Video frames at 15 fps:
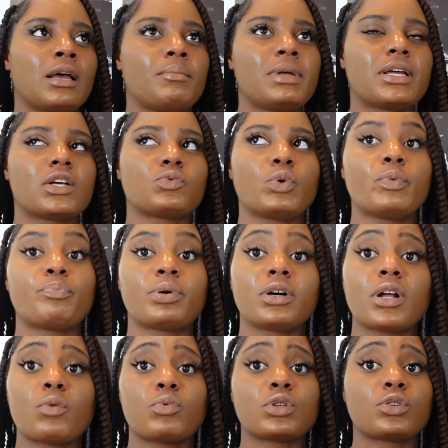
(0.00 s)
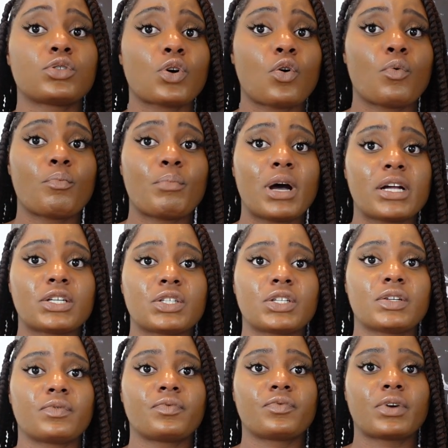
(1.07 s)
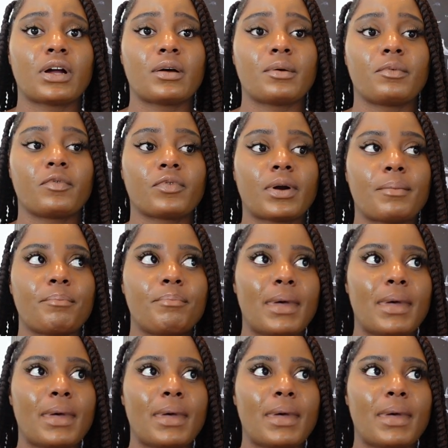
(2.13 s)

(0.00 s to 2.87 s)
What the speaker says: Because we put up with so much from